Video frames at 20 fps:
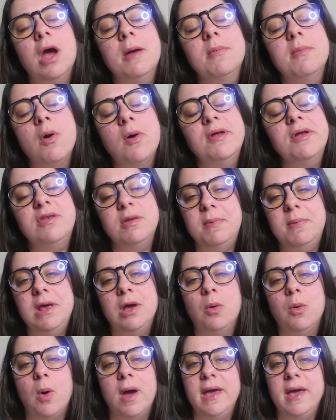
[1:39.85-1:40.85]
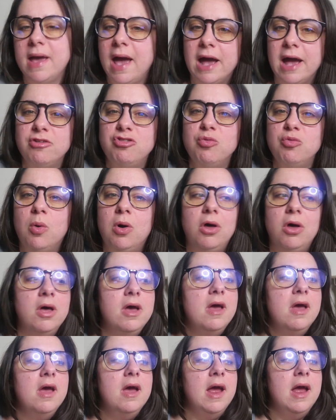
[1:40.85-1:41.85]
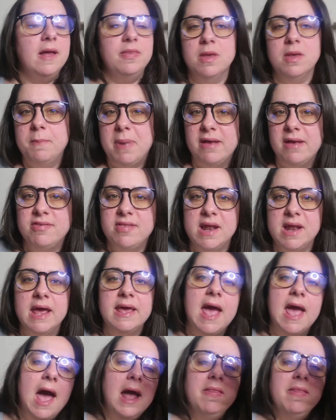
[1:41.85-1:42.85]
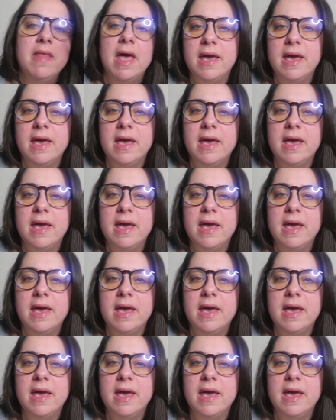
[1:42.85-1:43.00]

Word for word: I'm going to be quite casual and the best that I can.